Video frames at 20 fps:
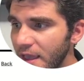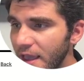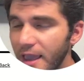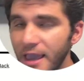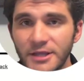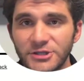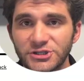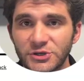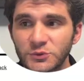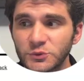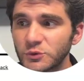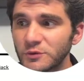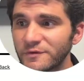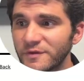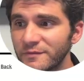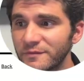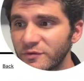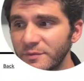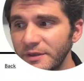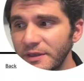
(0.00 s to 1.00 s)
And general rule of
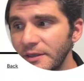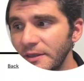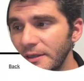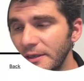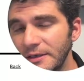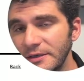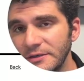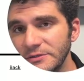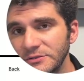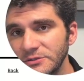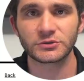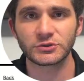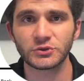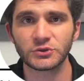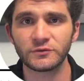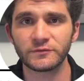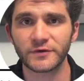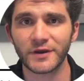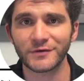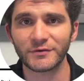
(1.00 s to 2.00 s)
thumb for me is
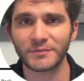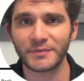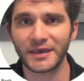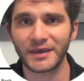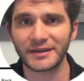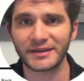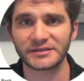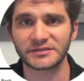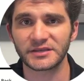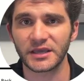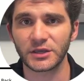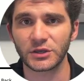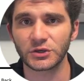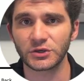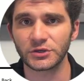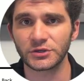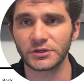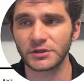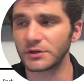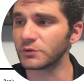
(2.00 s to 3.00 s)
2 for every bed is a
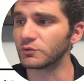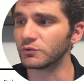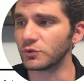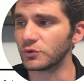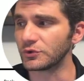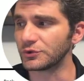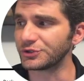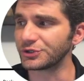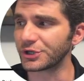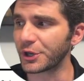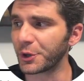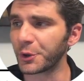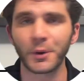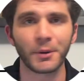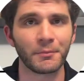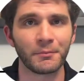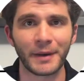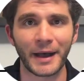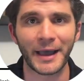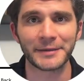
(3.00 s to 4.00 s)
good rule to go
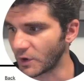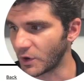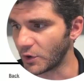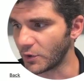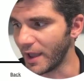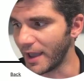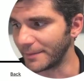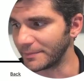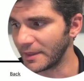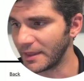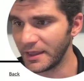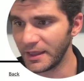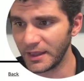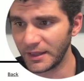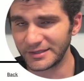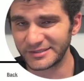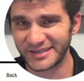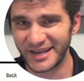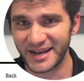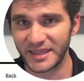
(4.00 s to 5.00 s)
by. All right,
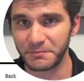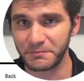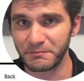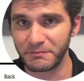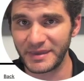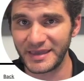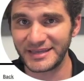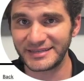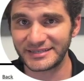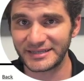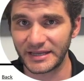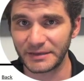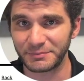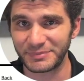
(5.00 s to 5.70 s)
let's get into the meat and